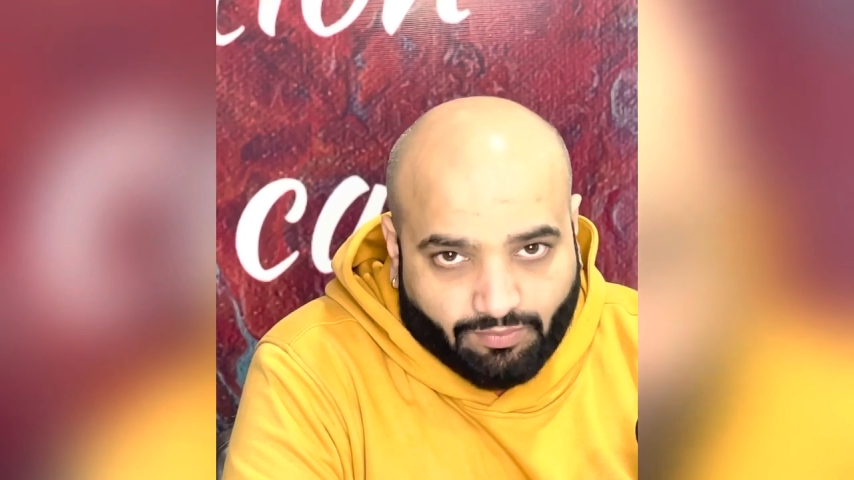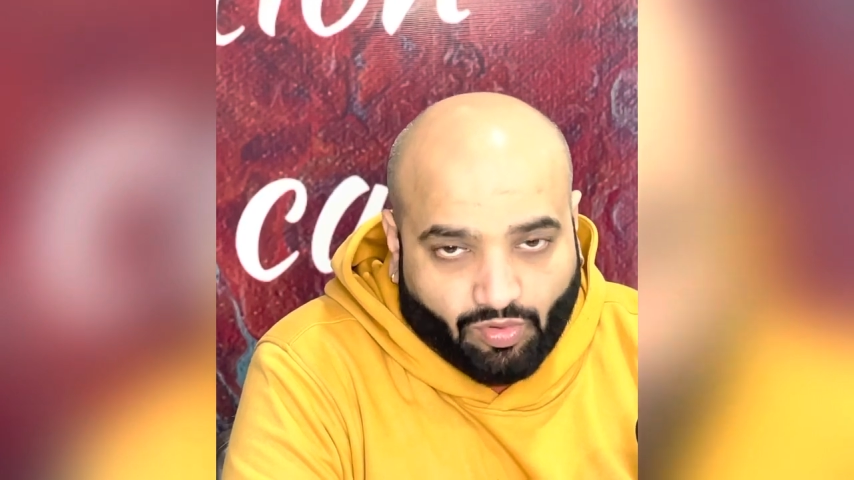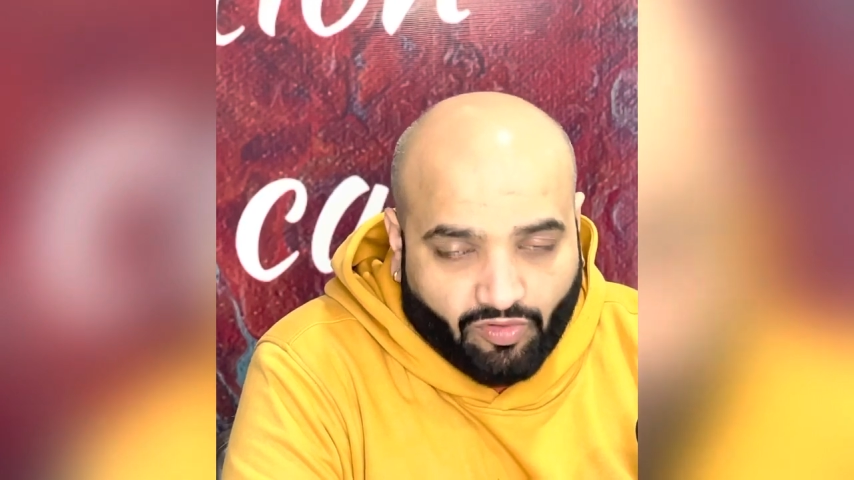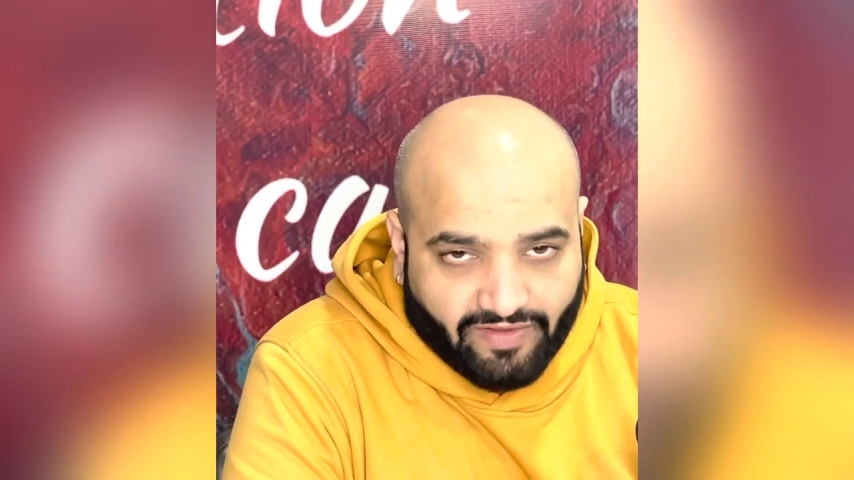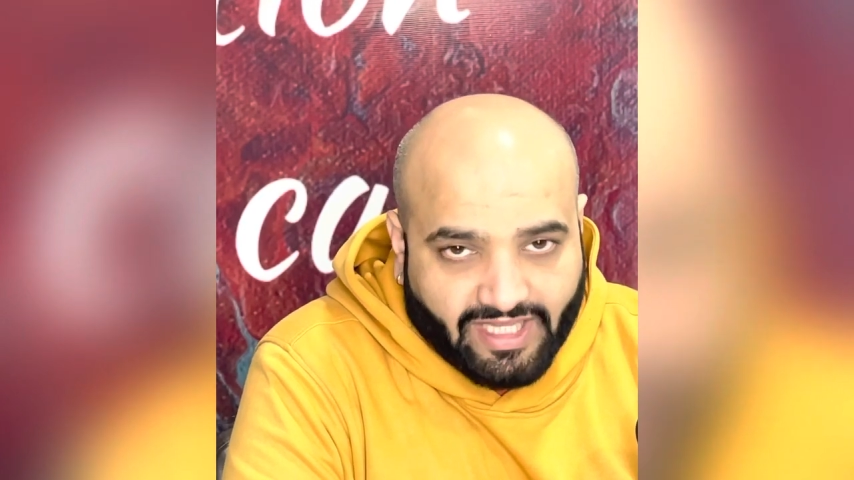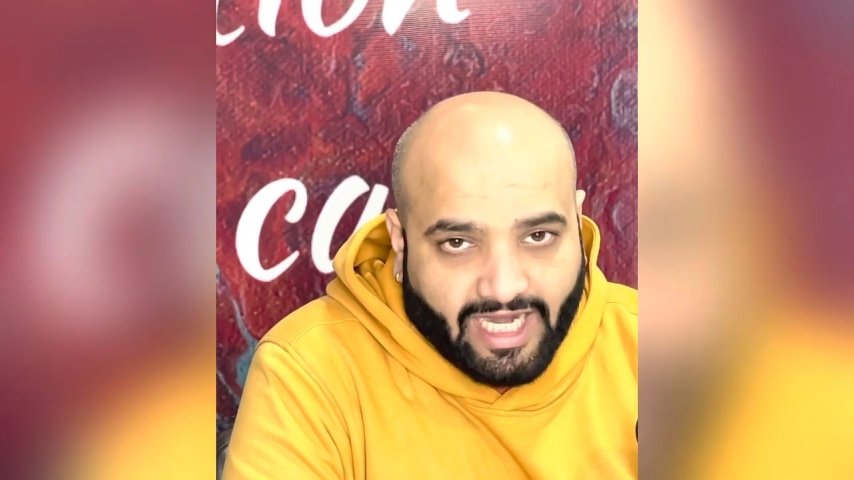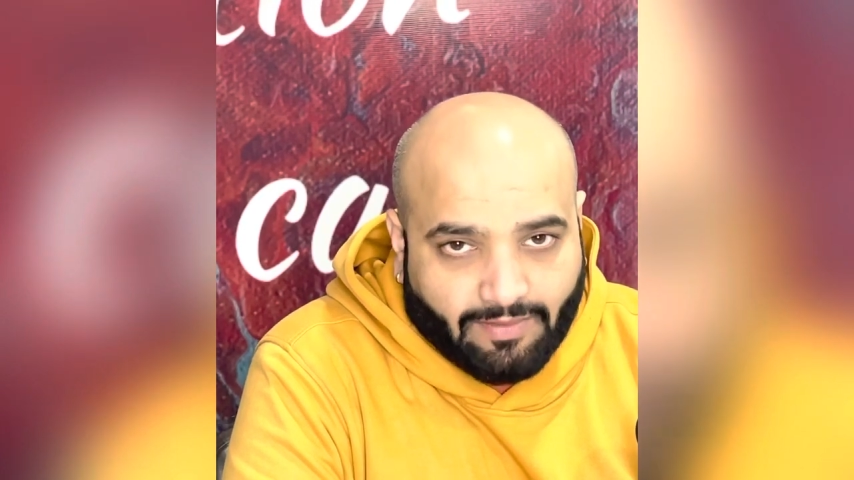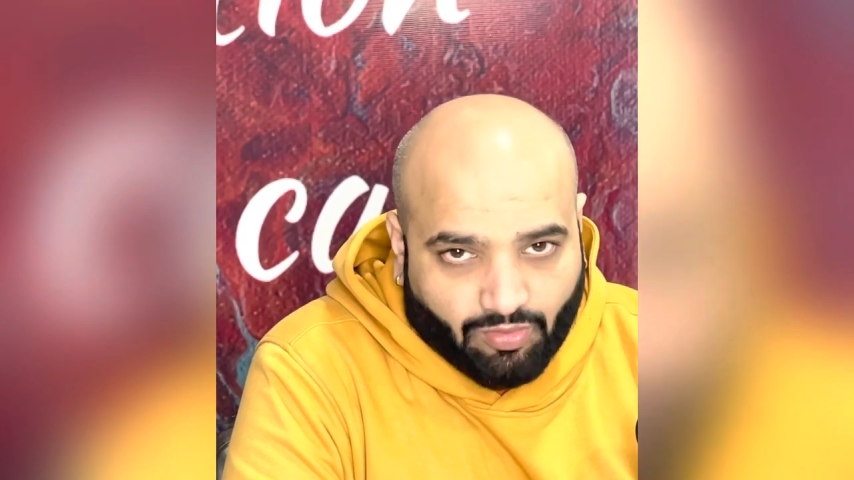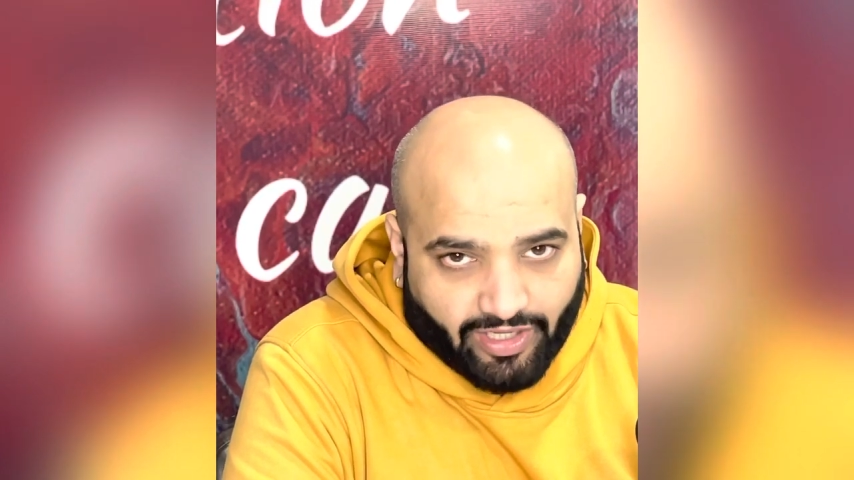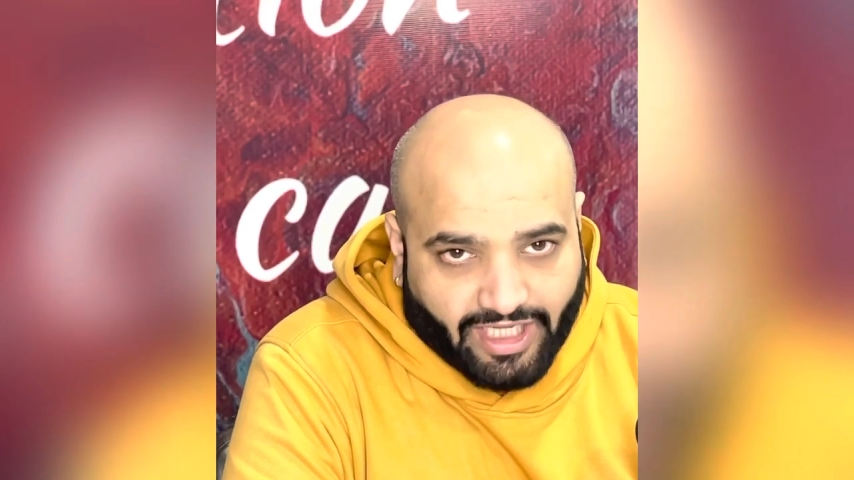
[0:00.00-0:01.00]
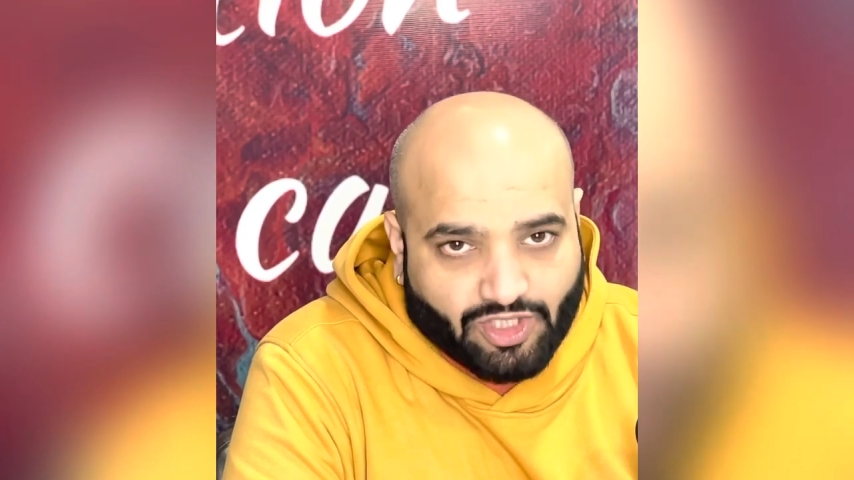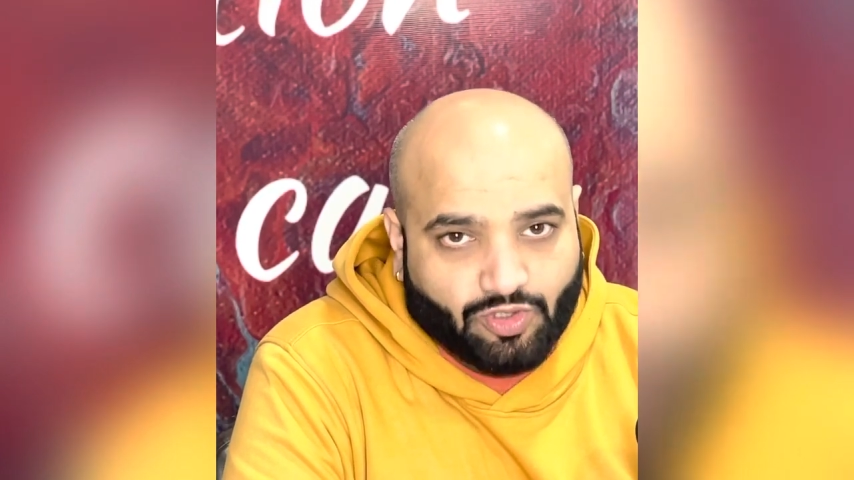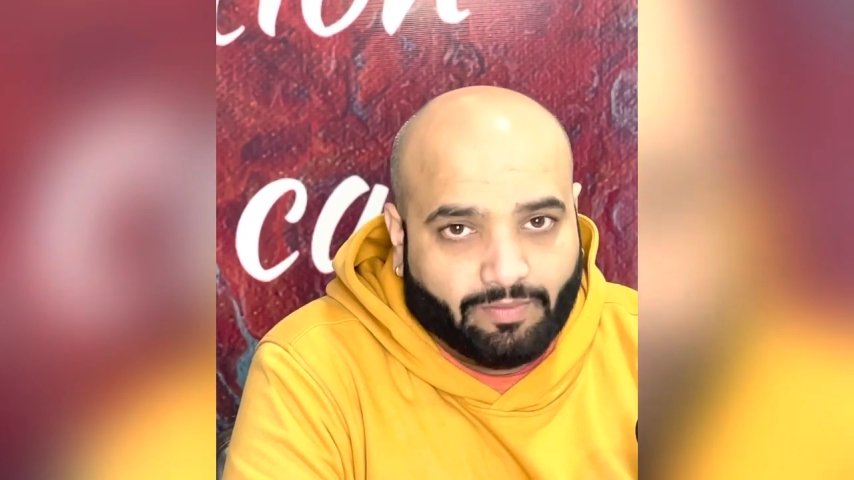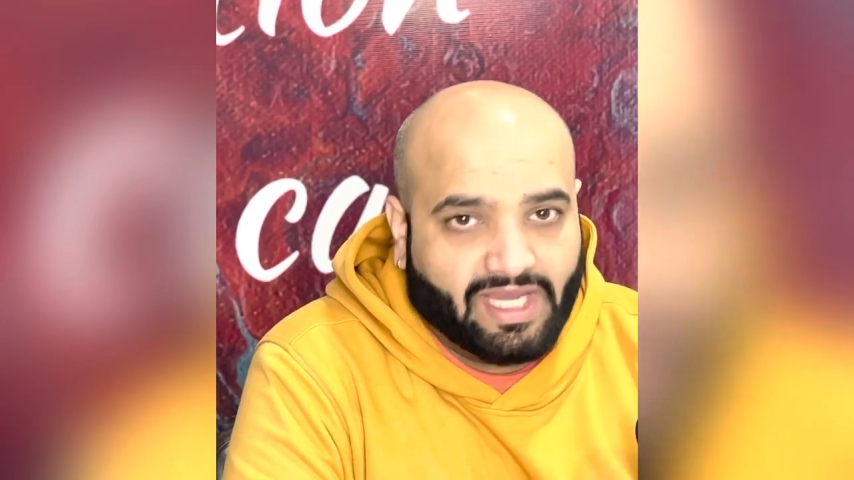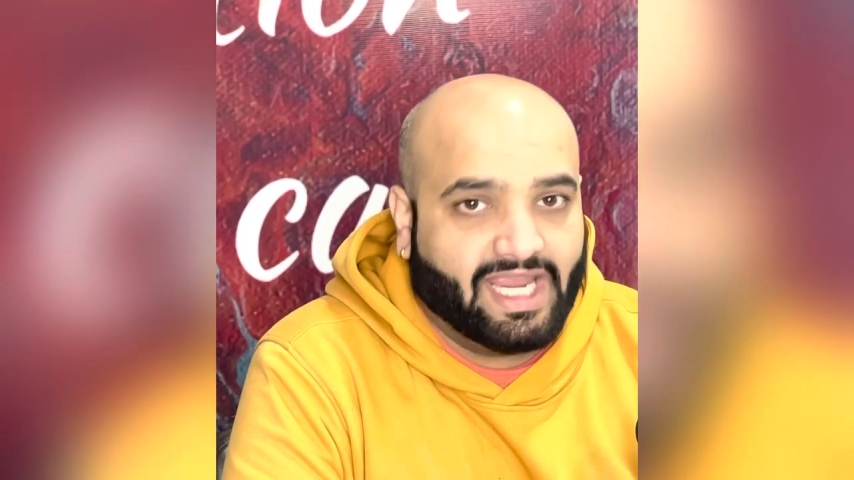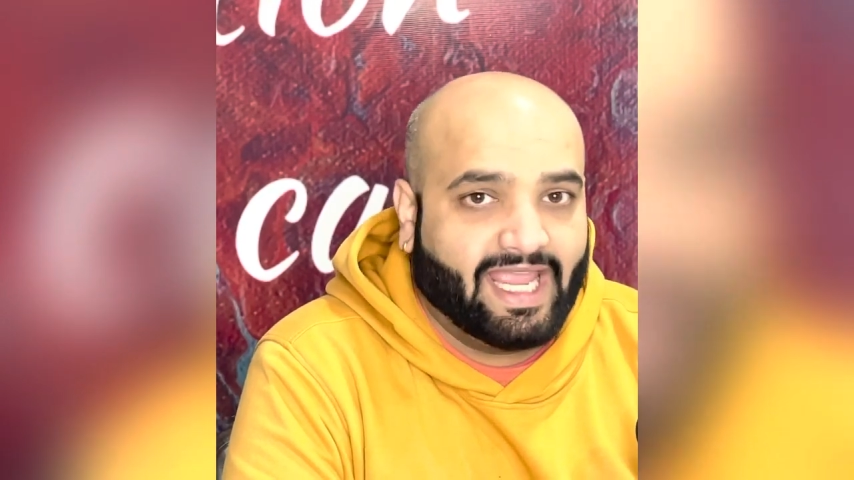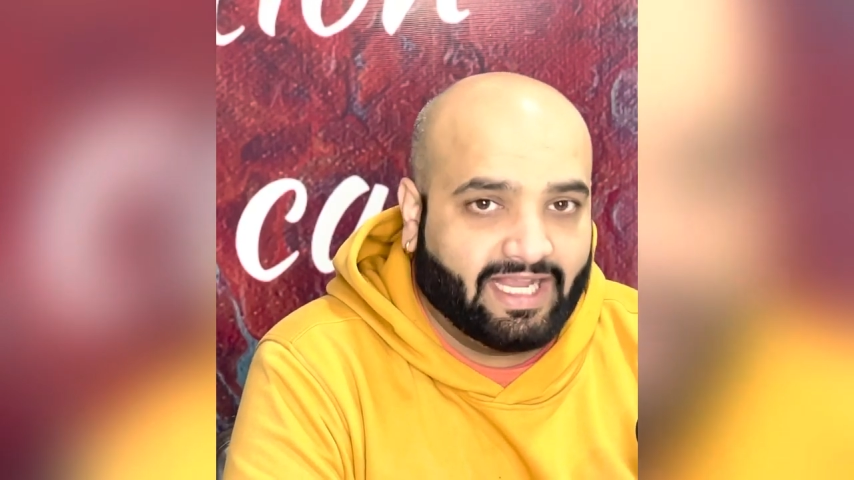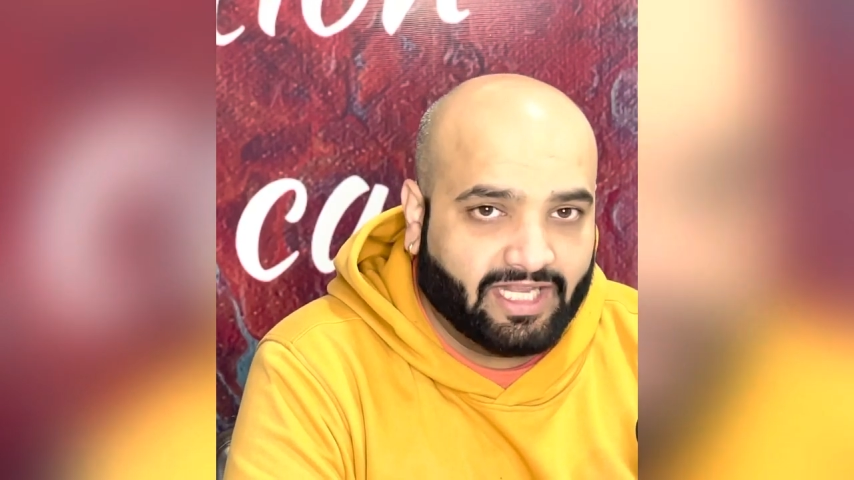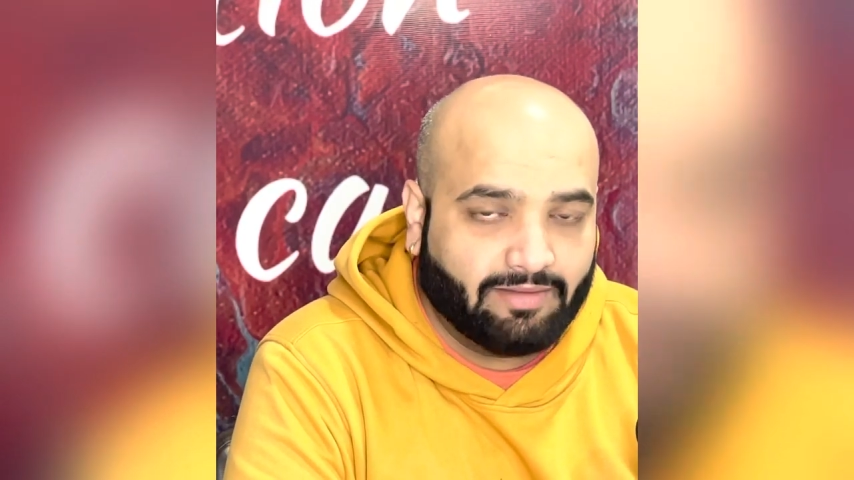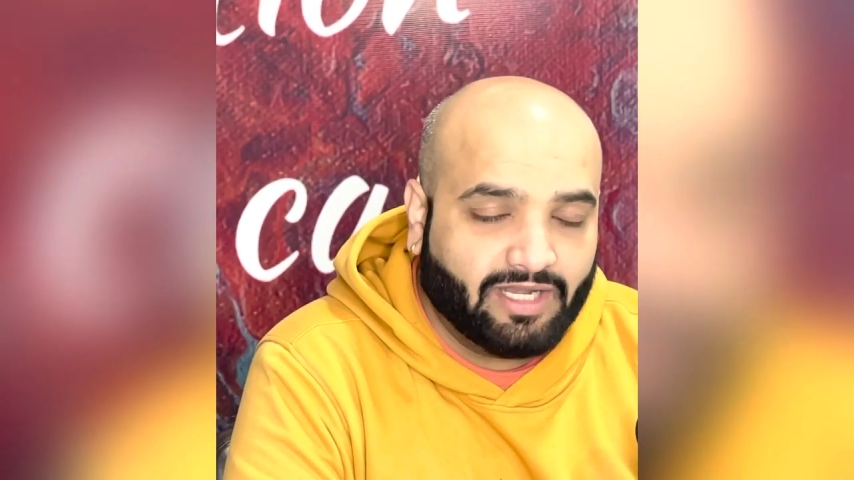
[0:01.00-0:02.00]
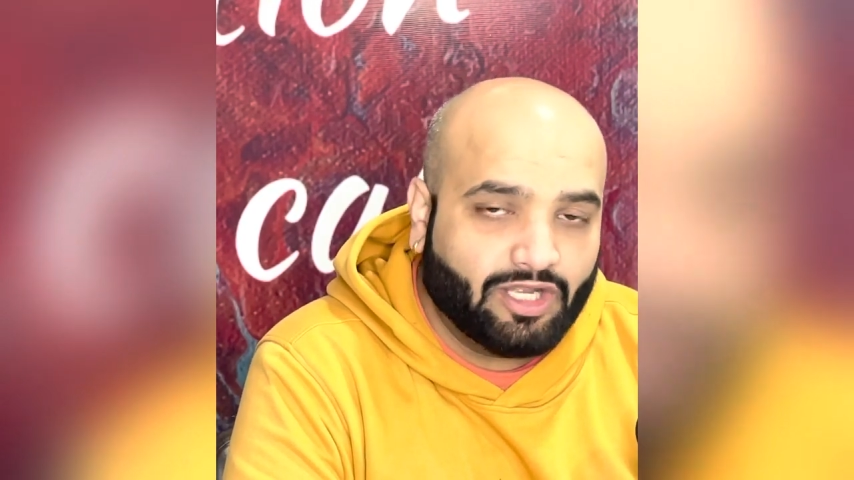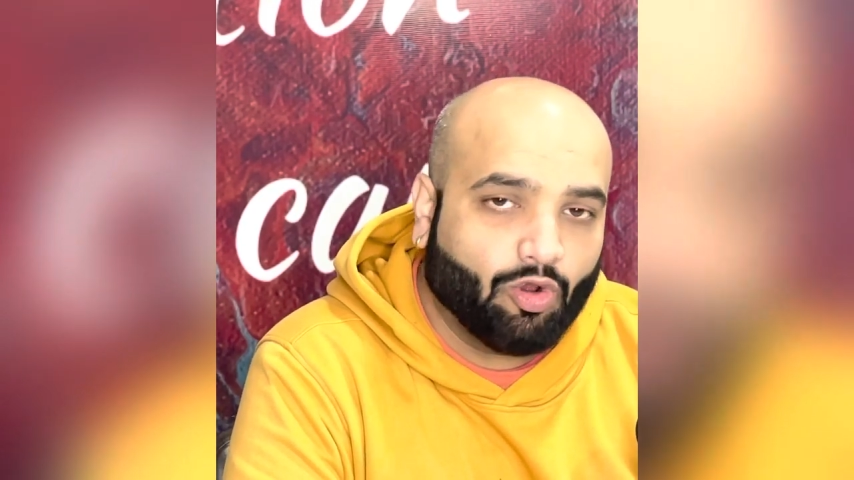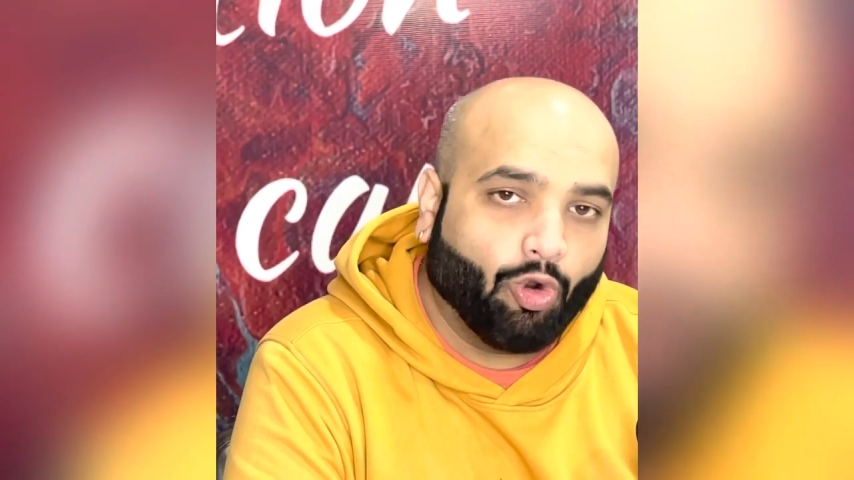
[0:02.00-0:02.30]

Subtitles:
proving that point to be agreement